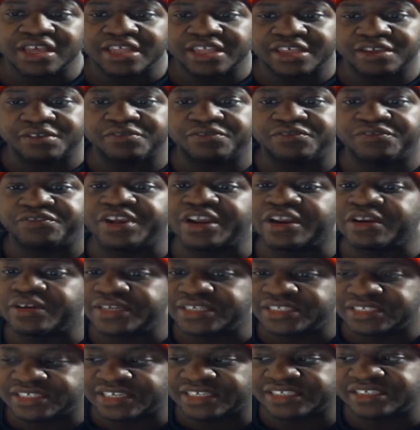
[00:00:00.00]
They're
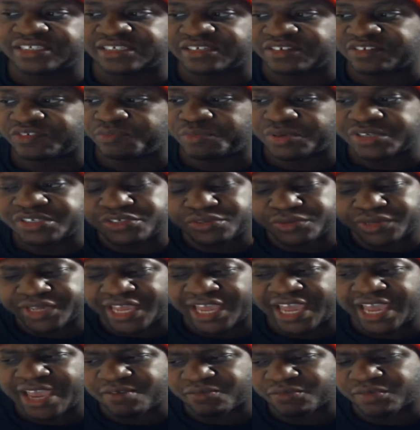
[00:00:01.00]
very sensitive, but you
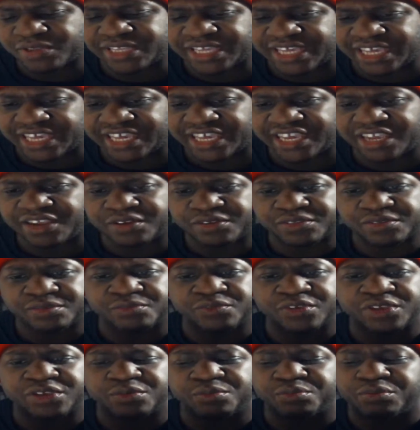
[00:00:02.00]
can't really hear
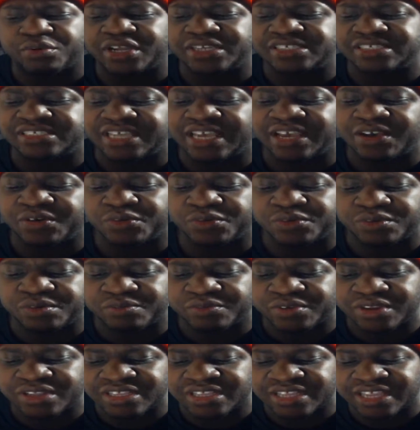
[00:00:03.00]
them when you press down on
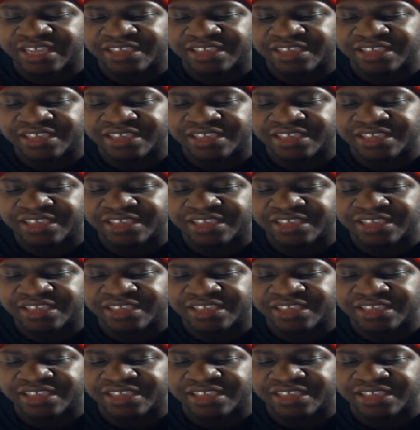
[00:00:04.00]
them, really.